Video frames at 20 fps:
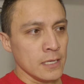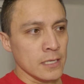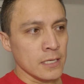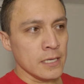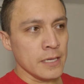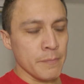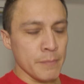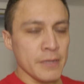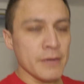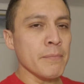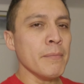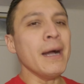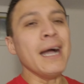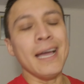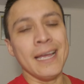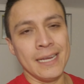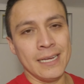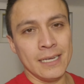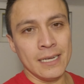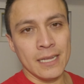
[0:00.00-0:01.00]
Keep in
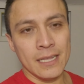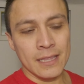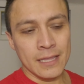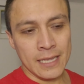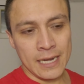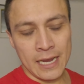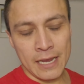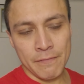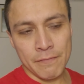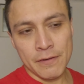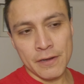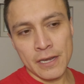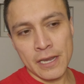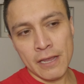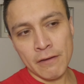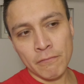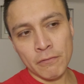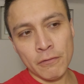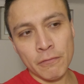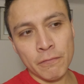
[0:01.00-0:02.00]
mind that I've
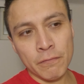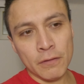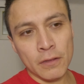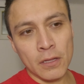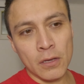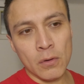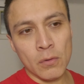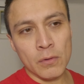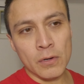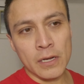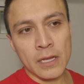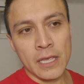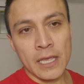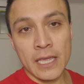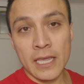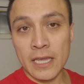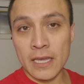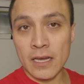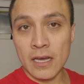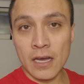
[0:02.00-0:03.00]
never flown
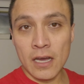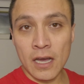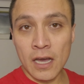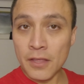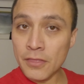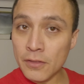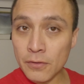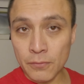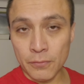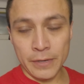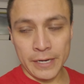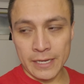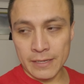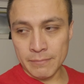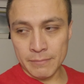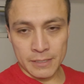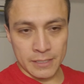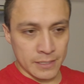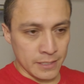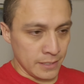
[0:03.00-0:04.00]
on the
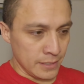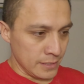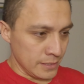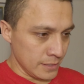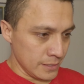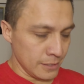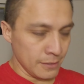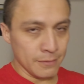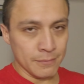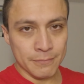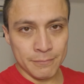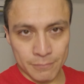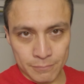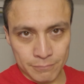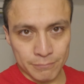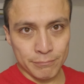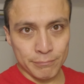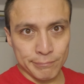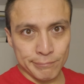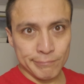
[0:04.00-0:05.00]
rain because
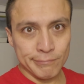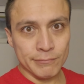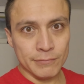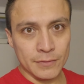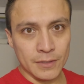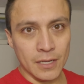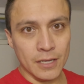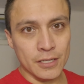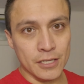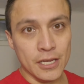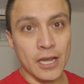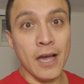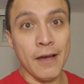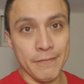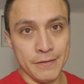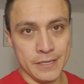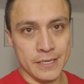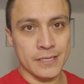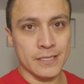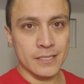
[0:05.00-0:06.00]
the
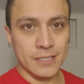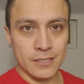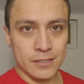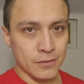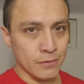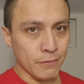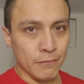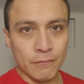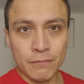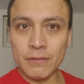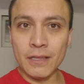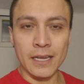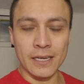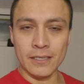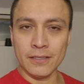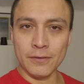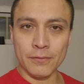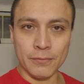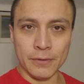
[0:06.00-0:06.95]
obvious, you don't fly in the